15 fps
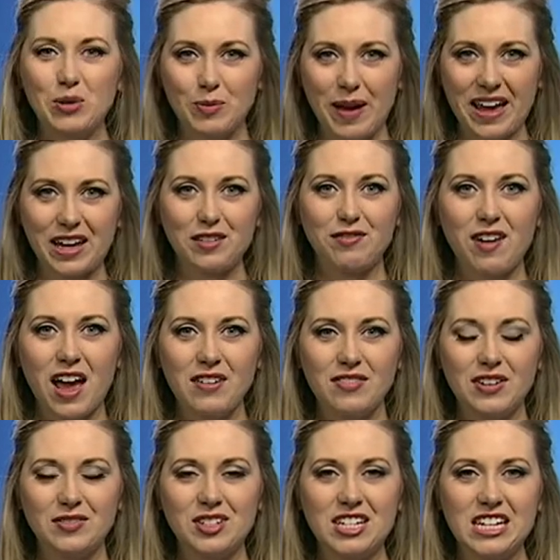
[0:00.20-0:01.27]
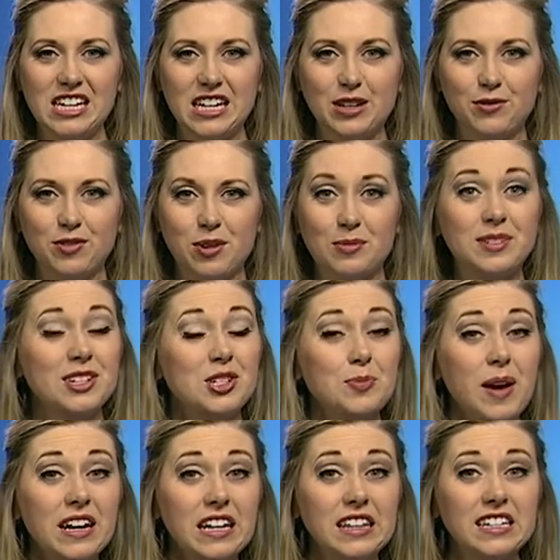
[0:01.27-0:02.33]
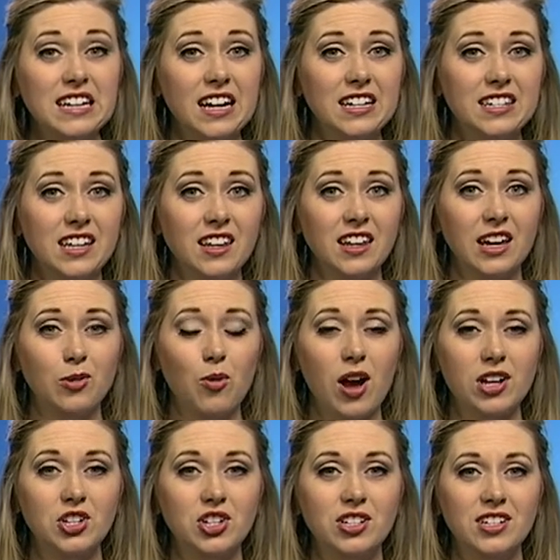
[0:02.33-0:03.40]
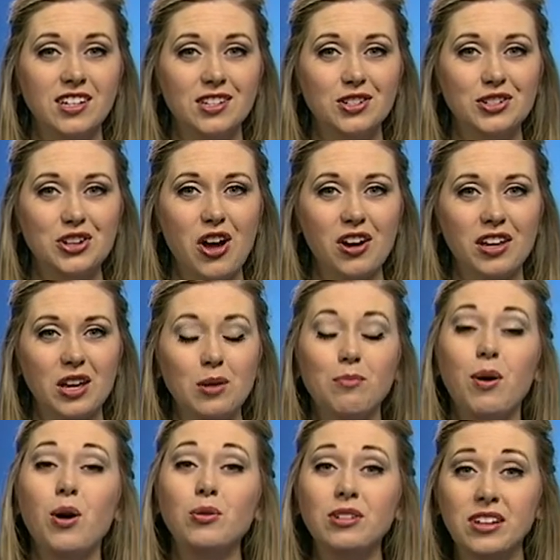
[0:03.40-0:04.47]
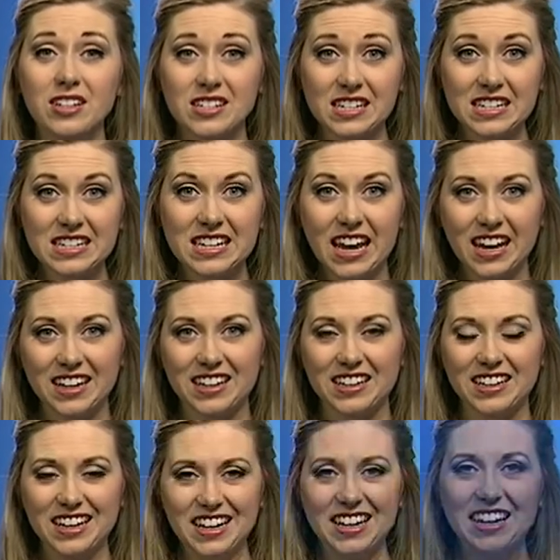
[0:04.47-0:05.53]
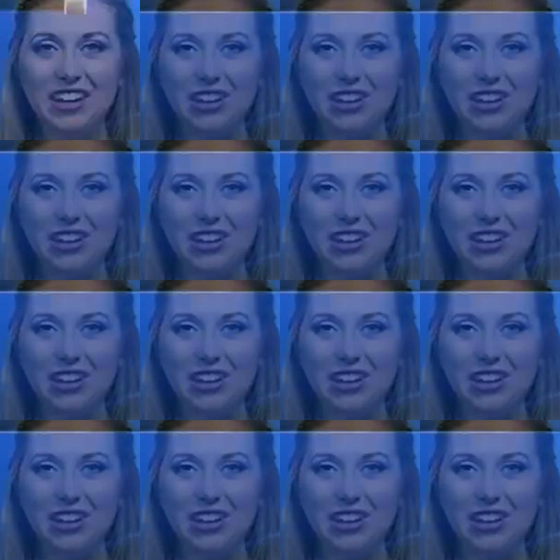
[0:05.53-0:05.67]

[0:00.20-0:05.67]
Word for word: We're back at 5:15 from suspending the debt ceiling in Washington to talking ponies in Dayton.